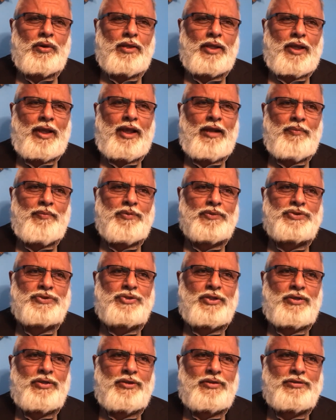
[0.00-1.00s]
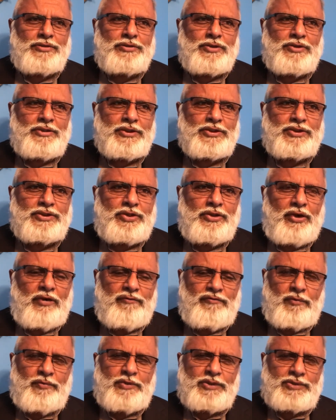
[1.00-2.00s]
help us to, to just turn
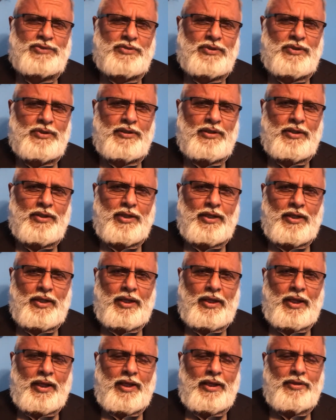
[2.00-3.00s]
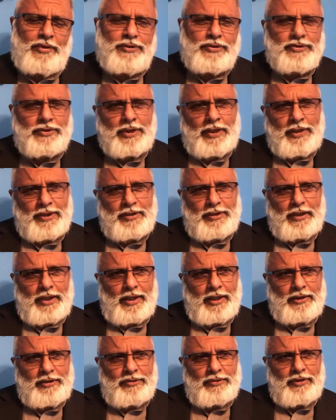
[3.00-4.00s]
from this and to, and,
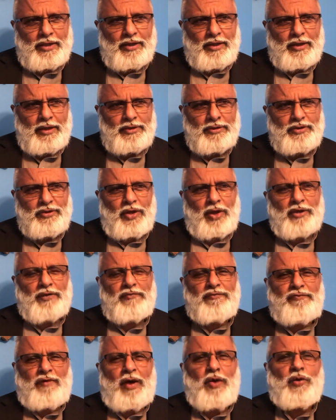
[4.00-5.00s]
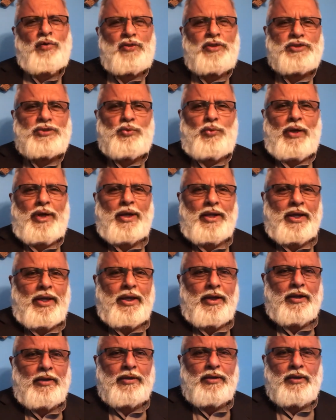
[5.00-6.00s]
and, to, and to not follow this way
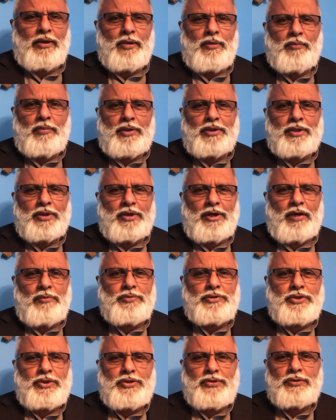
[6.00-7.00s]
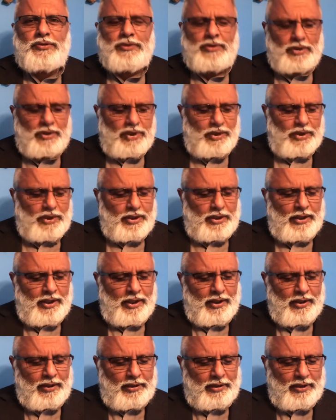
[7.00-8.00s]
again, but to come to you.
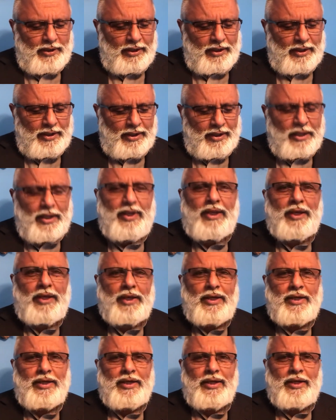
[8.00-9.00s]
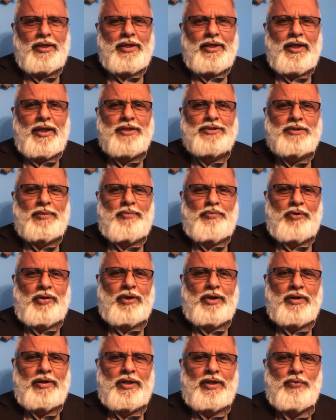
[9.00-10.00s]
Here, here's a
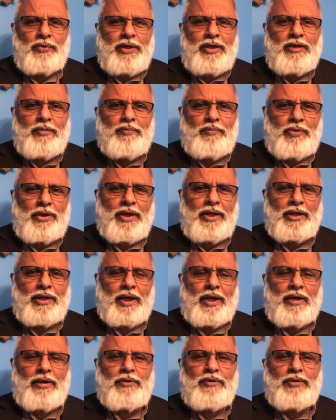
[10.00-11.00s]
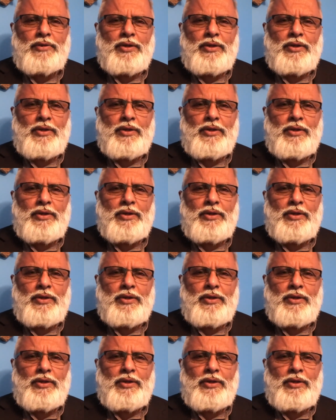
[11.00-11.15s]
prayer that we can pray now